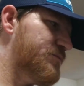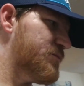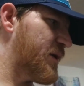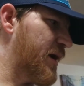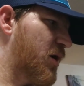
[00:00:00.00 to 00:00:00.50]

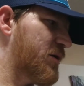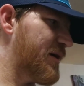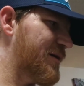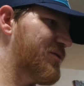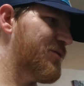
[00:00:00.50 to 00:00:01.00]
they all
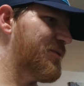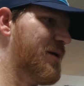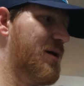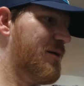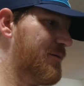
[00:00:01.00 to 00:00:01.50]
tattoo
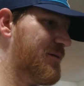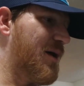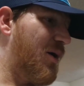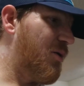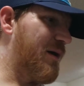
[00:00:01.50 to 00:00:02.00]

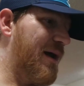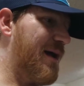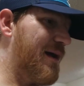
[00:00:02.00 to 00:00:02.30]
okay. I